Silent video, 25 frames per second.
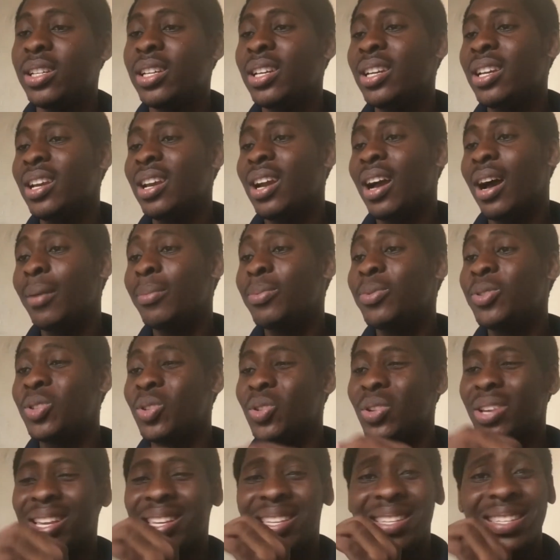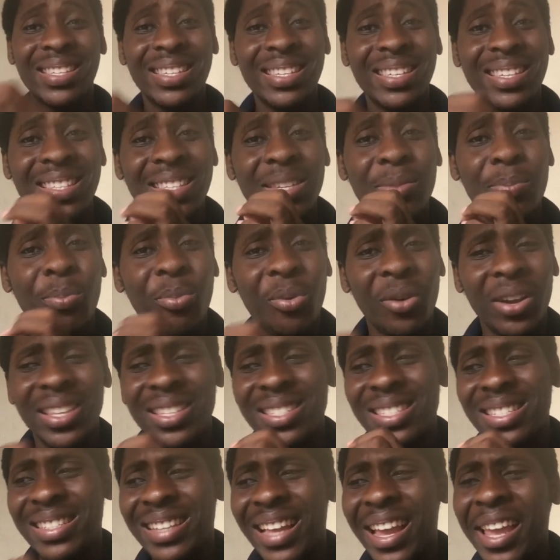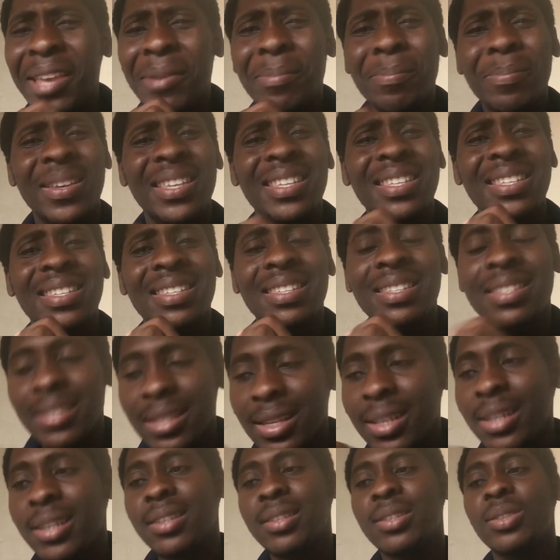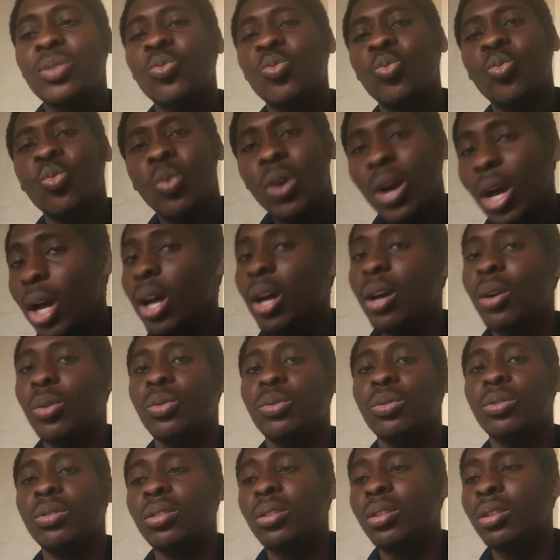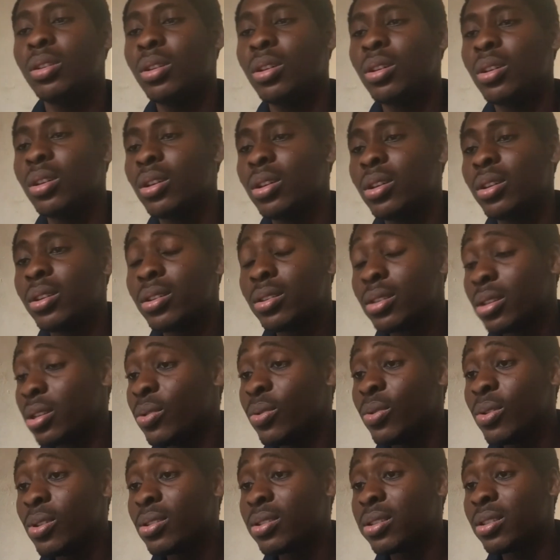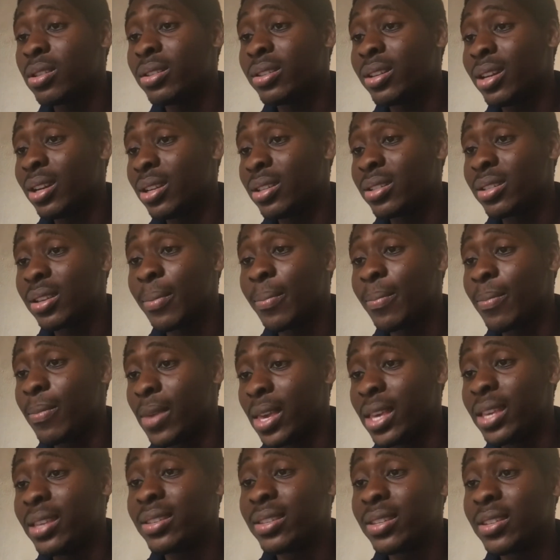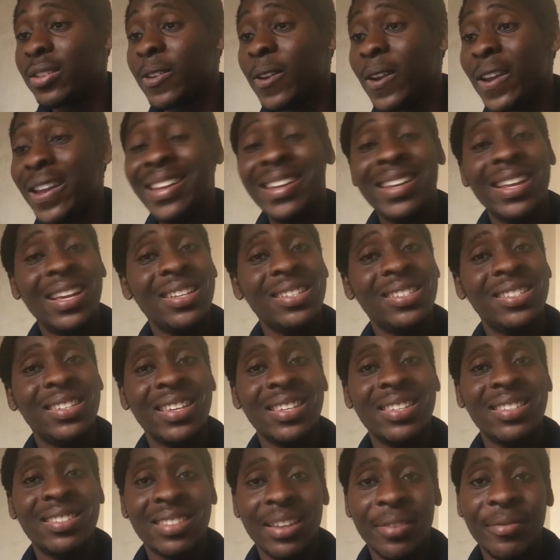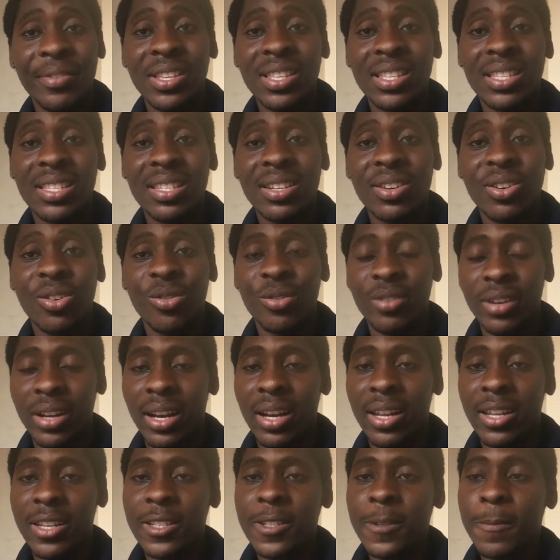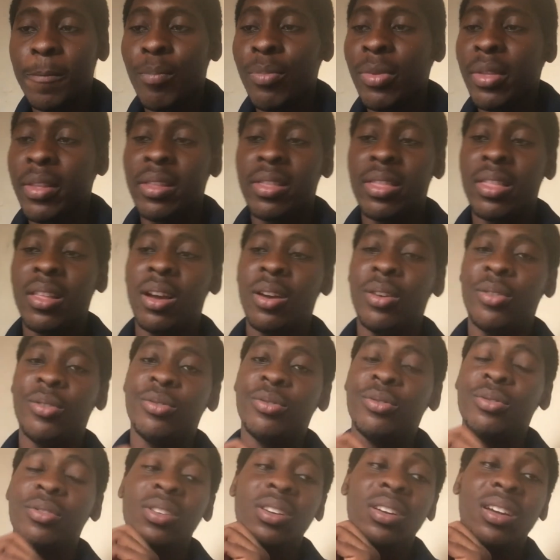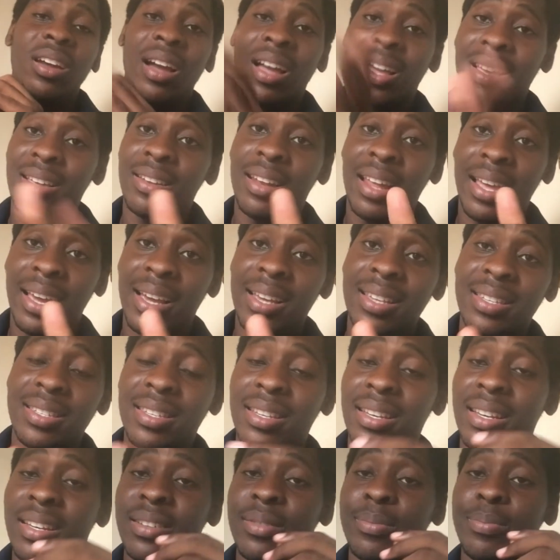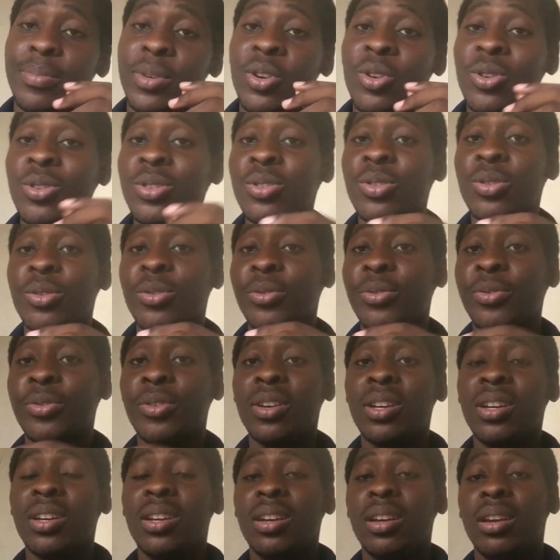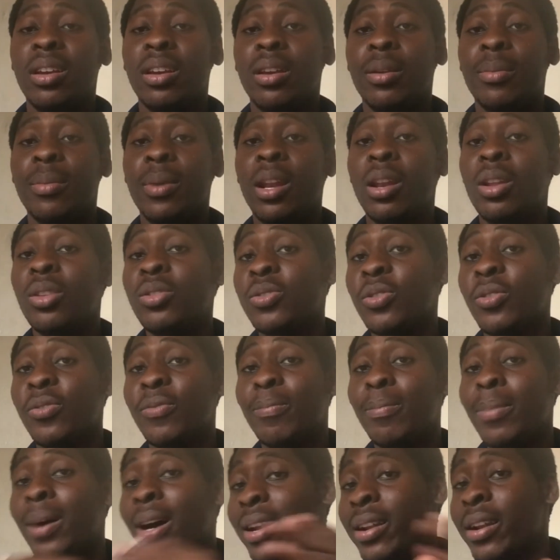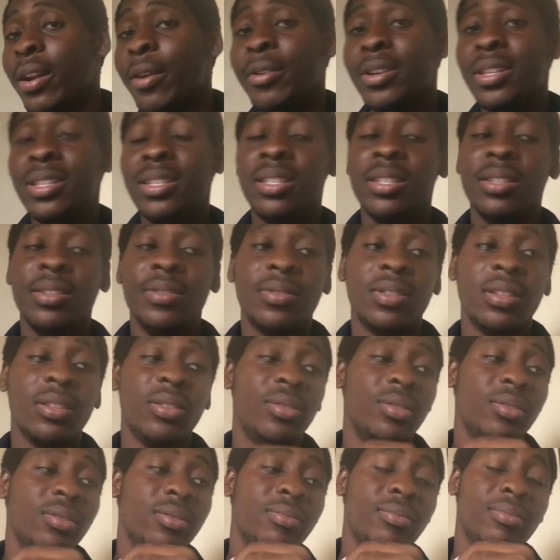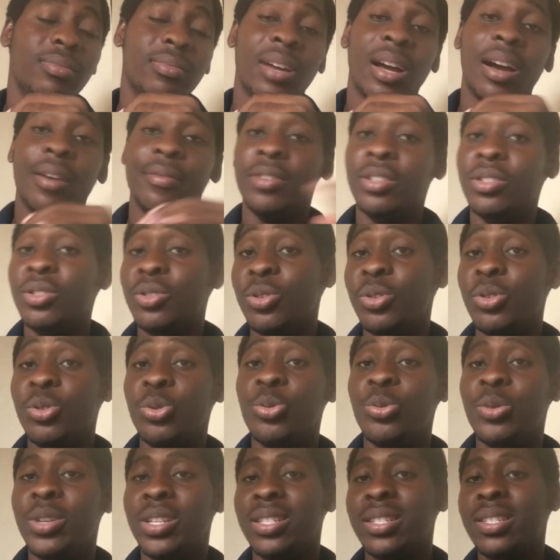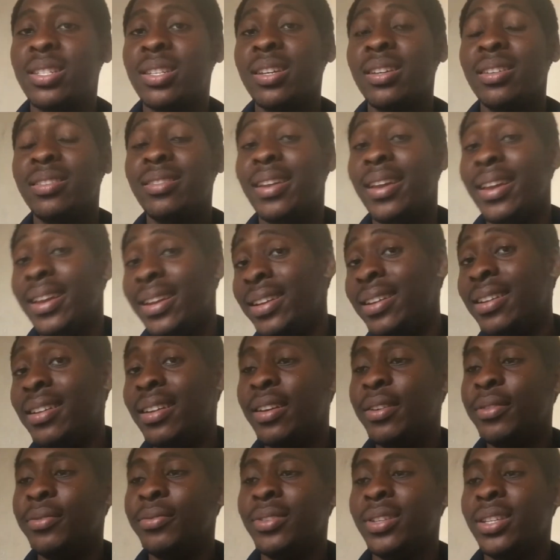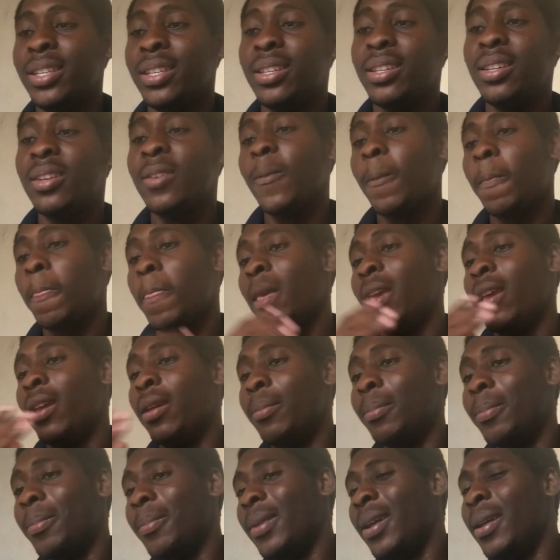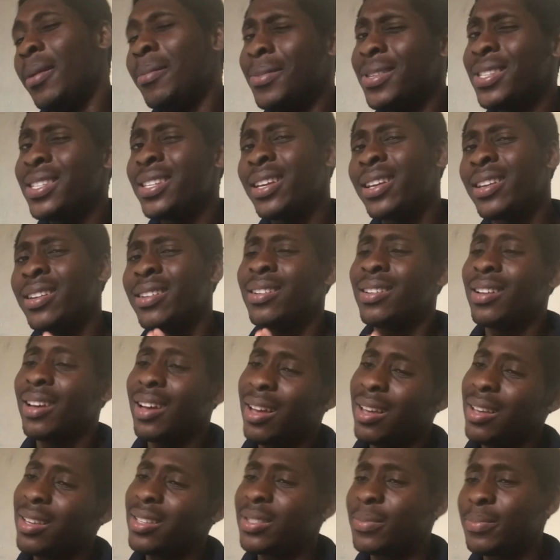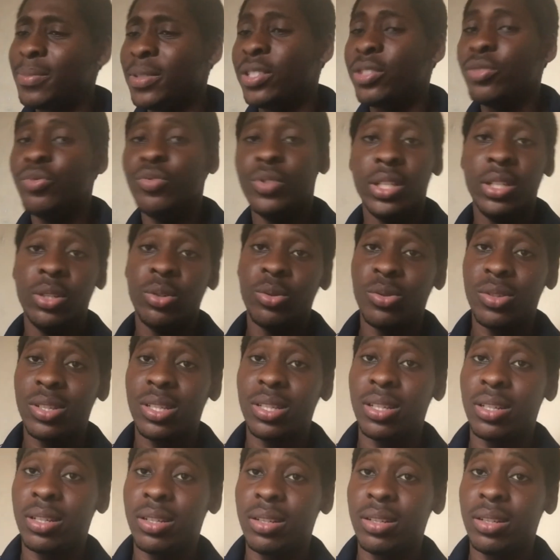up to a 60.9%. Wow! Seriously, that's amazing, and that's just seventh on the list. Now, like I said, because of a lot of bad narratives in having to do with the e-levy, MTN has been reducing